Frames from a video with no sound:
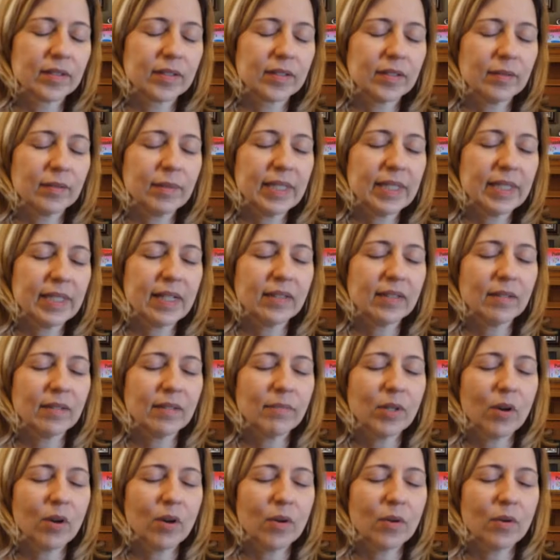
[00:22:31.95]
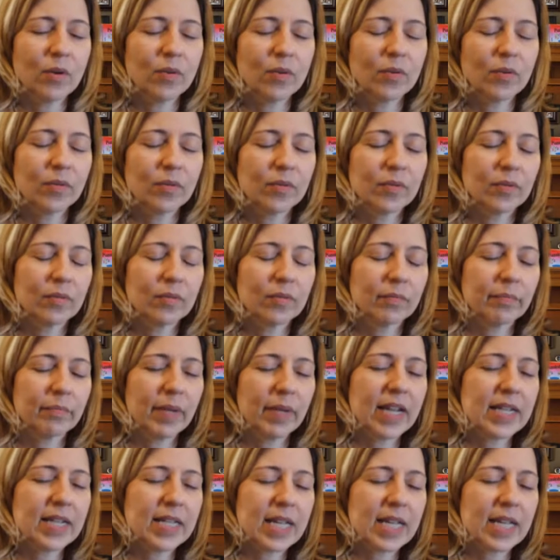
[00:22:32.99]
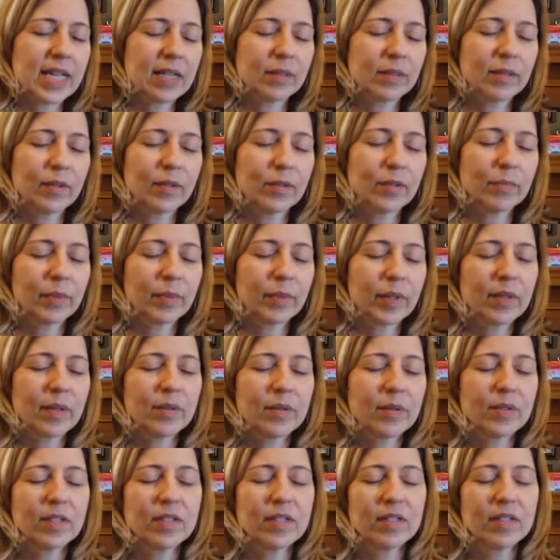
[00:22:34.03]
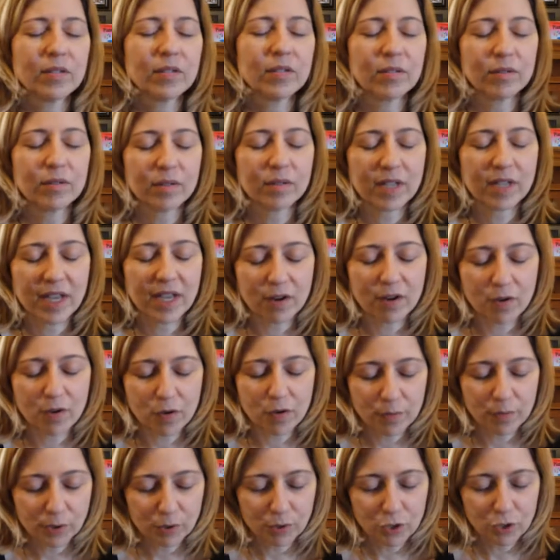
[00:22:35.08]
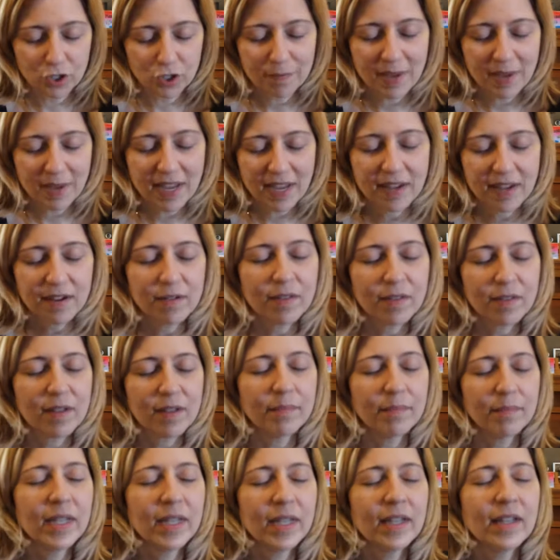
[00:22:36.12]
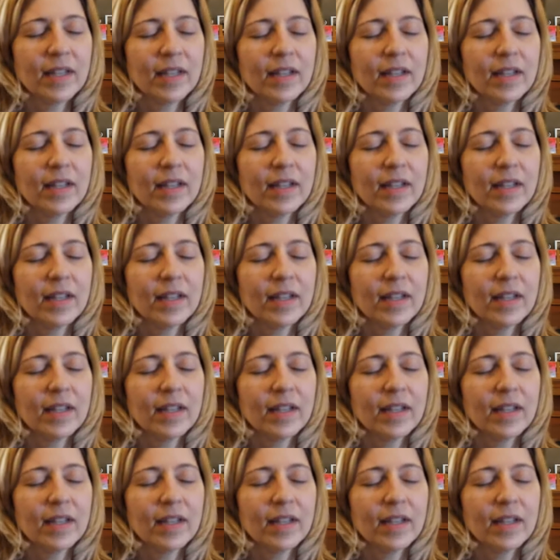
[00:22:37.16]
We let them go. Penny has little brothers and sisters at home, so she may hear them